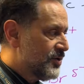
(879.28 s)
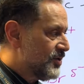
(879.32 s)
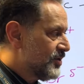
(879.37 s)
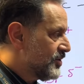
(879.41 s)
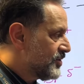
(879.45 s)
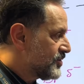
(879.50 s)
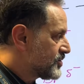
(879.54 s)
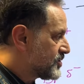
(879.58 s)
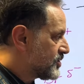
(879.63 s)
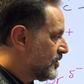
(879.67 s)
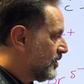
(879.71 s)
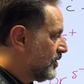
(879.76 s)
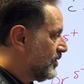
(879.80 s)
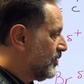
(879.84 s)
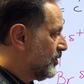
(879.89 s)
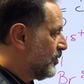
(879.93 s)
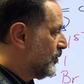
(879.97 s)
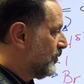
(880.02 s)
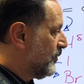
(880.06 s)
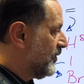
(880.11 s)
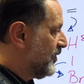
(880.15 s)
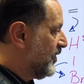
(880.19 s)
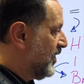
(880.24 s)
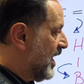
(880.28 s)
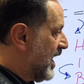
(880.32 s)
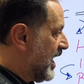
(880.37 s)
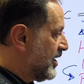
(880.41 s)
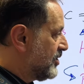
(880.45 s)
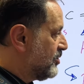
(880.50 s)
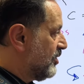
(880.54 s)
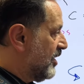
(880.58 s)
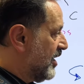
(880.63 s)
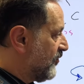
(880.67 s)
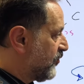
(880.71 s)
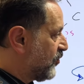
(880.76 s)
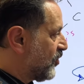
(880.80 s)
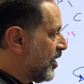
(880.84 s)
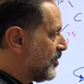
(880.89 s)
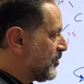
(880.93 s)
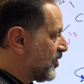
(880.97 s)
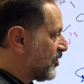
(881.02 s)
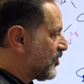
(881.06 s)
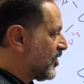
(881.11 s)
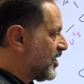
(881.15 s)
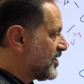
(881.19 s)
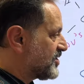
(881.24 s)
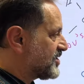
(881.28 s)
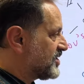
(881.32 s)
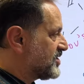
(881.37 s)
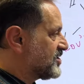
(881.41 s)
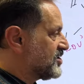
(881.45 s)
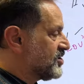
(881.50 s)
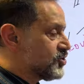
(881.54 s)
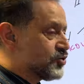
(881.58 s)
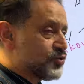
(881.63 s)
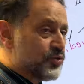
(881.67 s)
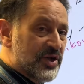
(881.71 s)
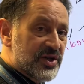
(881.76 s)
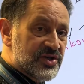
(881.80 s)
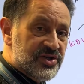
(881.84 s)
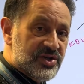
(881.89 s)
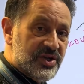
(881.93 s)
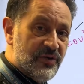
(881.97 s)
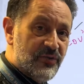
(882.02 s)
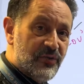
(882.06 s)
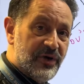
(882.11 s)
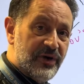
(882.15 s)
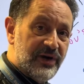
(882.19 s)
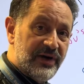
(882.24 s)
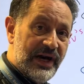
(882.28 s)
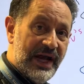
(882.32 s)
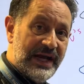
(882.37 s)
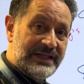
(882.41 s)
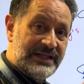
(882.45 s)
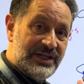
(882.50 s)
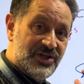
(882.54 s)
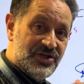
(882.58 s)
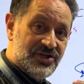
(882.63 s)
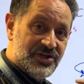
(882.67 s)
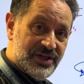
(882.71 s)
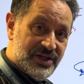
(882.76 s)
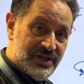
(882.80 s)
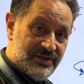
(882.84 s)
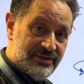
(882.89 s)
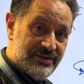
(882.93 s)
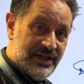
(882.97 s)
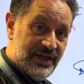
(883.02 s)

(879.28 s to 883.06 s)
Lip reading: So now you have come across a situation where addition,